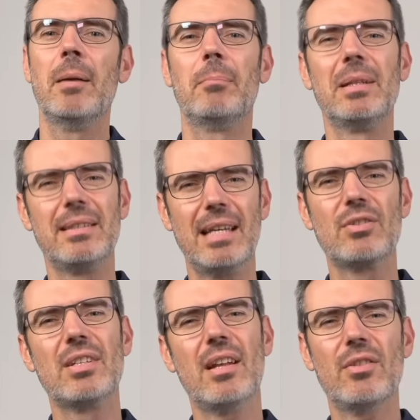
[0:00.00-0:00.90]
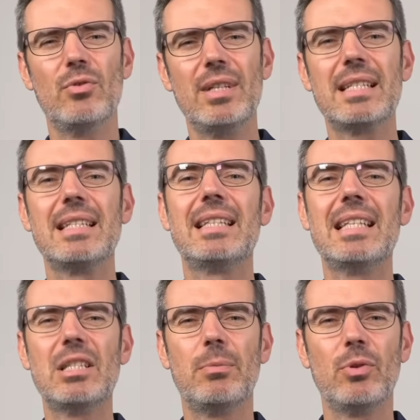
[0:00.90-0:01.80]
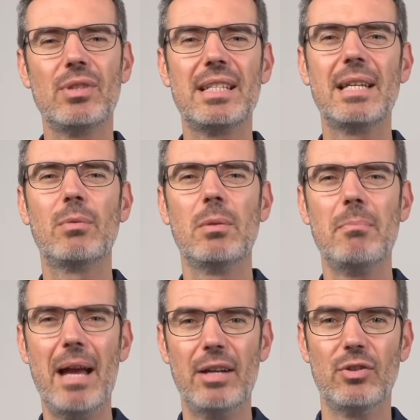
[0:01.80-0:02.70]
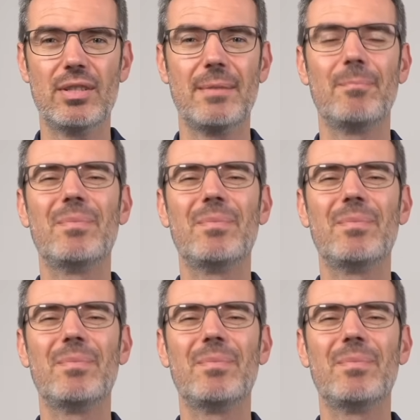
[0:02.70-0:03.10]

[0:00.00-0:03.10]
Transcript: But there's another reason distributed SQL matters: